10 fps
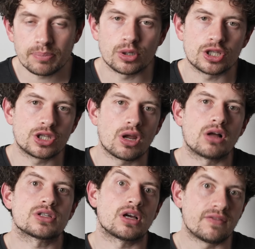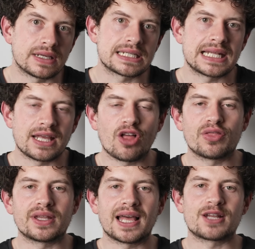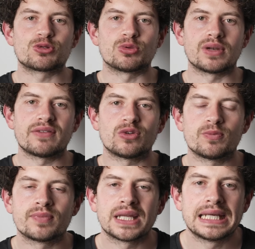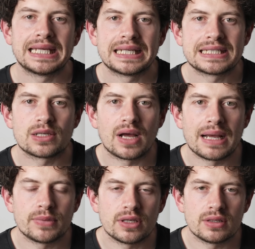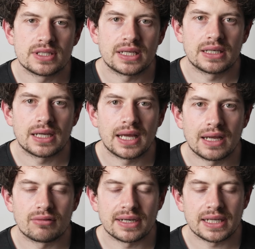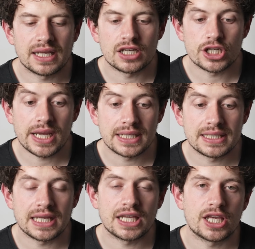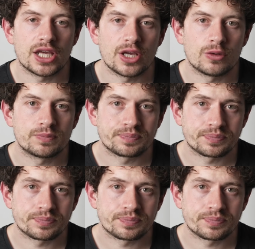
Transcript: but not obviously on the natural level. So I'm using Redken Shades EQ